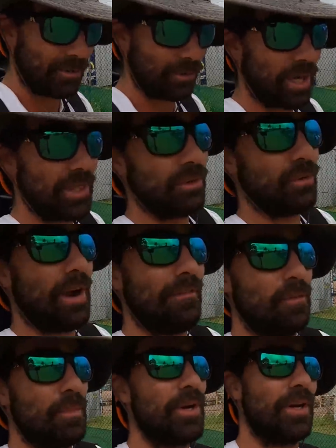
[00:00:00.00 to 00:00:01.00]
the
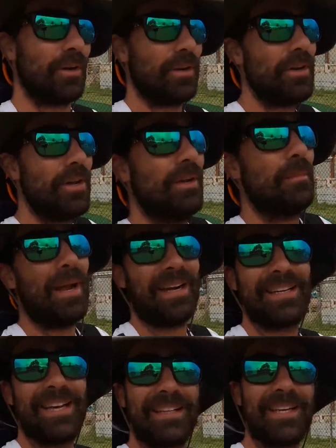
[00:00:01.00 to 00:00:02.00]
Riflebird
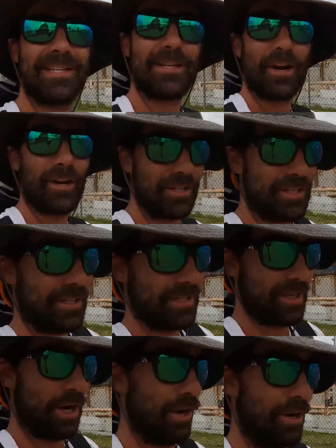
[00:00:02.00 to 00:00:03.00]
back down the east
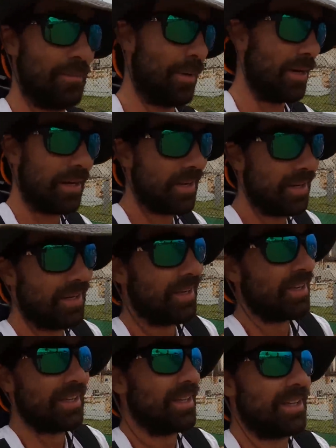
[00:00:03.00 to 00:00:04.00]
coast to home, but
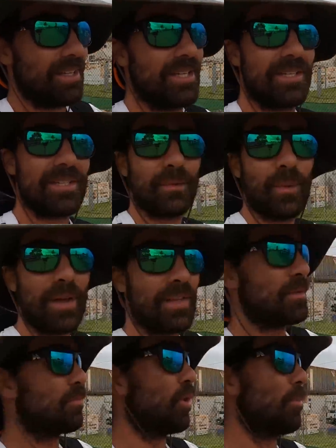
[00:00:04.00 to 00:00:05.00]
it's just the
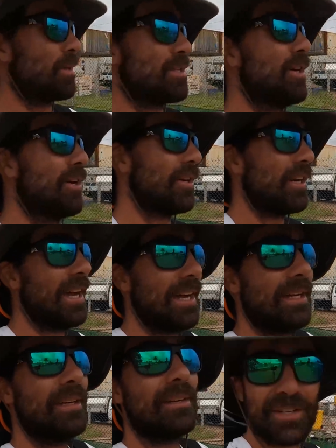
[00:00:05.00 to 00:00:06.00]
weather's proper turn
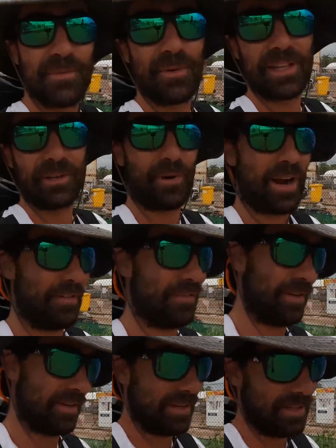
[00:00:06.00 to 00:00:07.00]
day. It's really
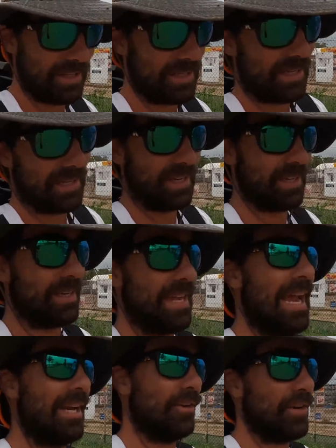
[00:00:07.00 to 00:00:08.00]
rough. There's a
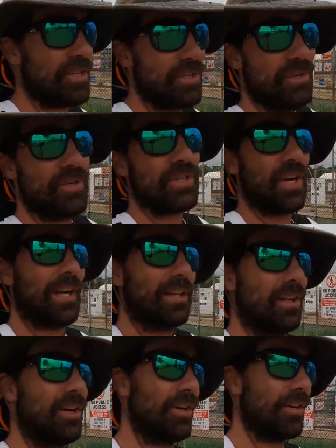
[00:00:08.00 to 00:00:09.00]
category 2
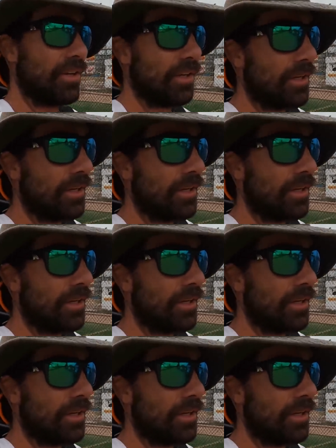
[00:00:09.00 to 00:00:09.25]
cyclone